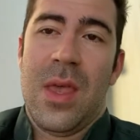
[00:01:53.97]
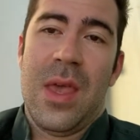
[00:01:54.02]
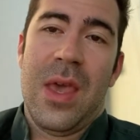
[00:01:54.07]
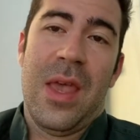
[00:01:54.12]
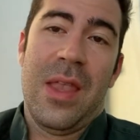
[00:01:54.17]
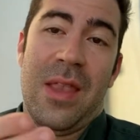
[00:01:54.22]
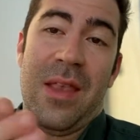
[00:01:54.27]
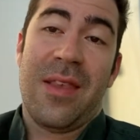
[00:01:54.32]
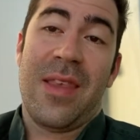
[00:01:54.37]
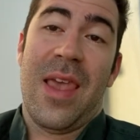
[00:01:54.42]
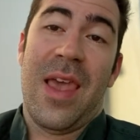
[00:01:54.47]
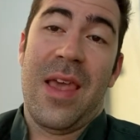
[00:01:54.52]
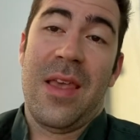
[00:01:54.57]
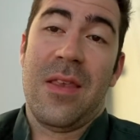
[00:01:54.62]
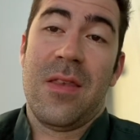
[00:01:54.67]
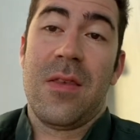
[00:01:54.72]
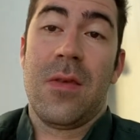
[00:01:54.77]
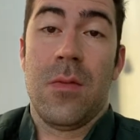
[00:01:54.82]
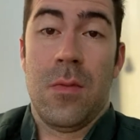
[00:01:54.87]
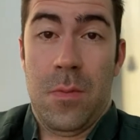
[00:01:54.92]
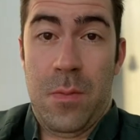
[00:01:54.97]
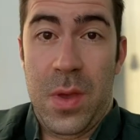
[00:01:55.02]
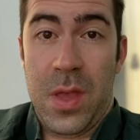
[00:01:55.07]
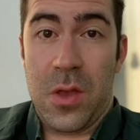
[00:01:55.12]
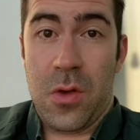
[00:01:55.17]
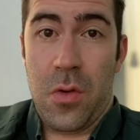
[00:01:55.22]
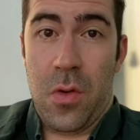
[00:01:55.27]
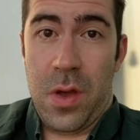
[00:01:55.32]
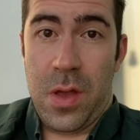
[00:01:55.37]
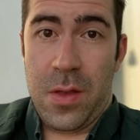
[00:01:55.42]
In this case,
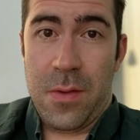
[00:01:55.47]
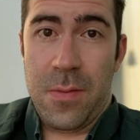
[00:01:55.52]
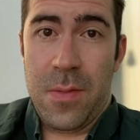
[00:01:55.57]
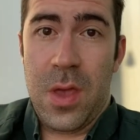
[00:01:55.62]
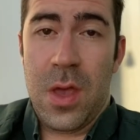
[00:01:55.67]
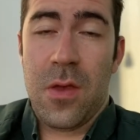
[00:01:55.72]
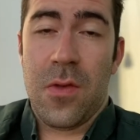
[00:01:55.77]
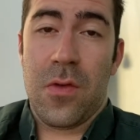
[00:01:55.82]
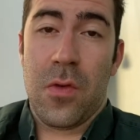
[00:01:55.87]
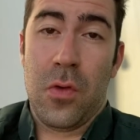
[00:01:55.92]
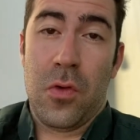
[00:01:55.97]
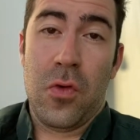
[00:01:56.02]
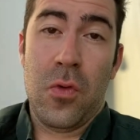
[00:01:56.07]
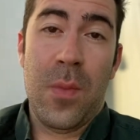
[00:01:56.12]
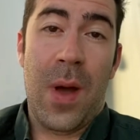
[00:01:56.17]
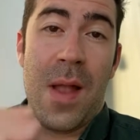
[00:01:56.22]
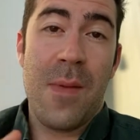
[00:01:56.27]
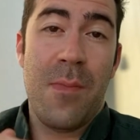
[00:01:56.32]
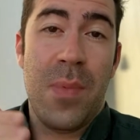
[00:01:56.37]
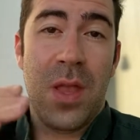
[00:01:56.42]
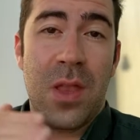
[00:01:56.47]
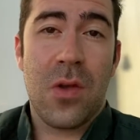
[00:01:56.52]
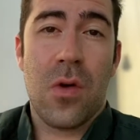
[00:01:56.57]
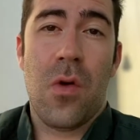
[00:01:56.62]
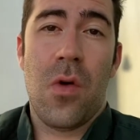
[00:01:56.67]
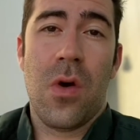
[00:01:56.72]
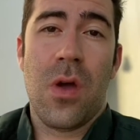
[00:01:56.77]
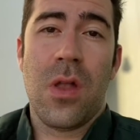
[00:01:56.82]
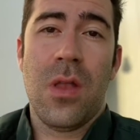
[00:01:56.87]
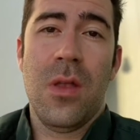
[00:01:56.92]
Bitcoin. So to mine
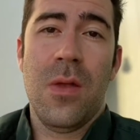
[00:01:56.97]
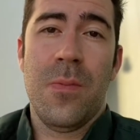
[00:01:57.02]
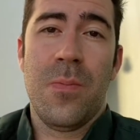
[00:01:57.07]
Bitcoin,